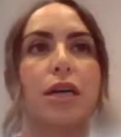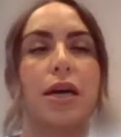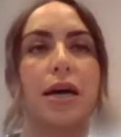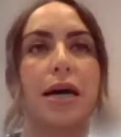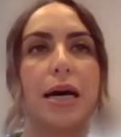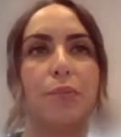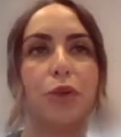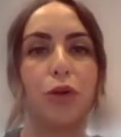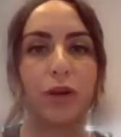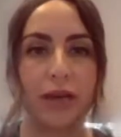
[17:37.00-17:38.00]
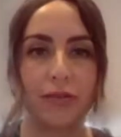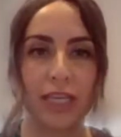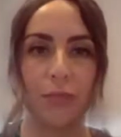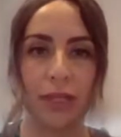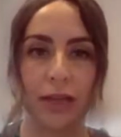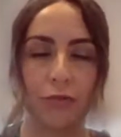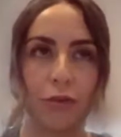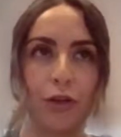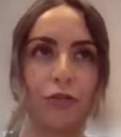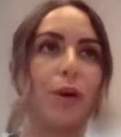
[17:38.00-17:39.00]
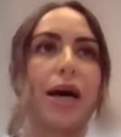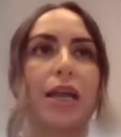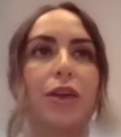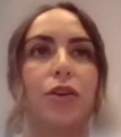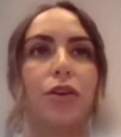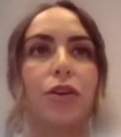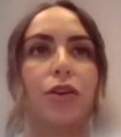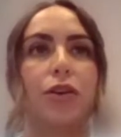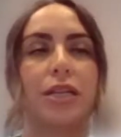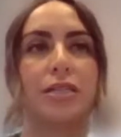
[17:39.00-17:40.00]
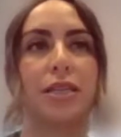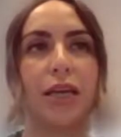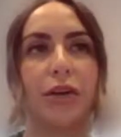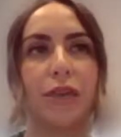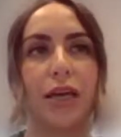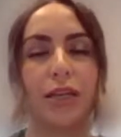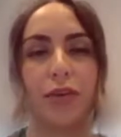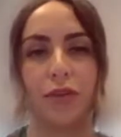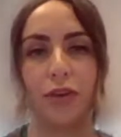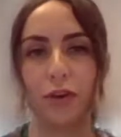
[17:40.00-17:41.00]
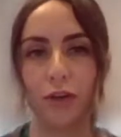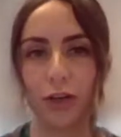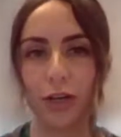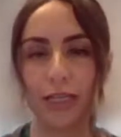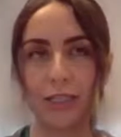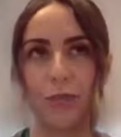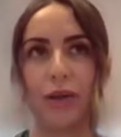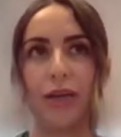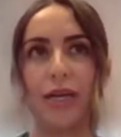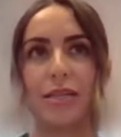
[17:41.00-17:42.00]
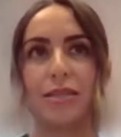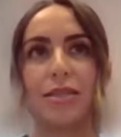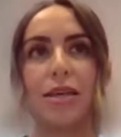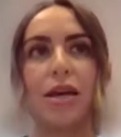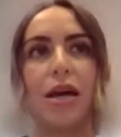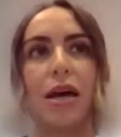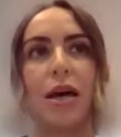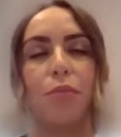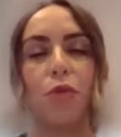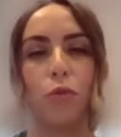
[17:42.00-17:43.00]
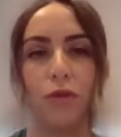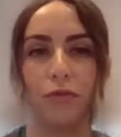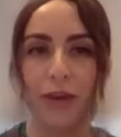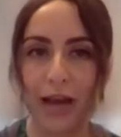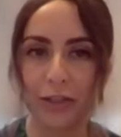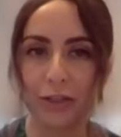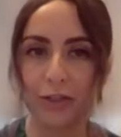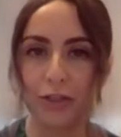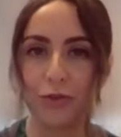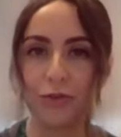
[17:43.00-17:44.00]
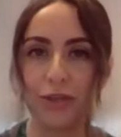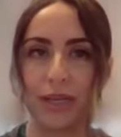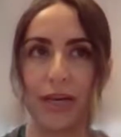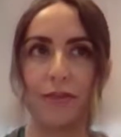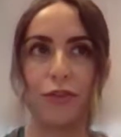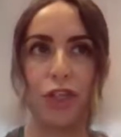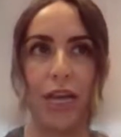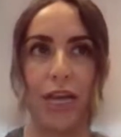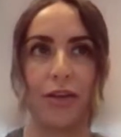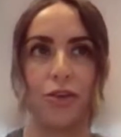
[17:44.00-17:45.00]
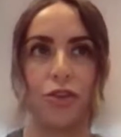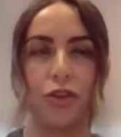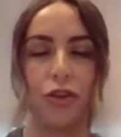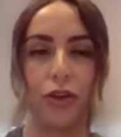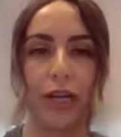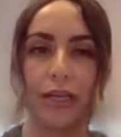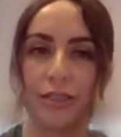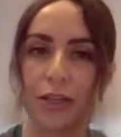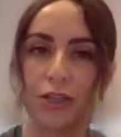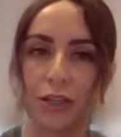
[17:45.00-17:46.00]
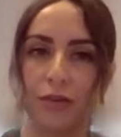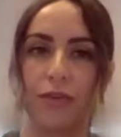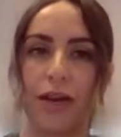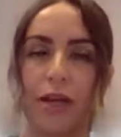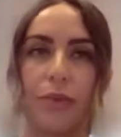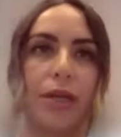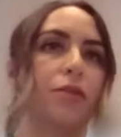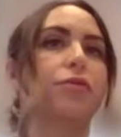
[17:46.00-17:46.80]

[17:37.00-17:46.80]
Kind of keeping that at front of mind, curious to hear then, given your current experience, what factors do you think have changed to create such an environment of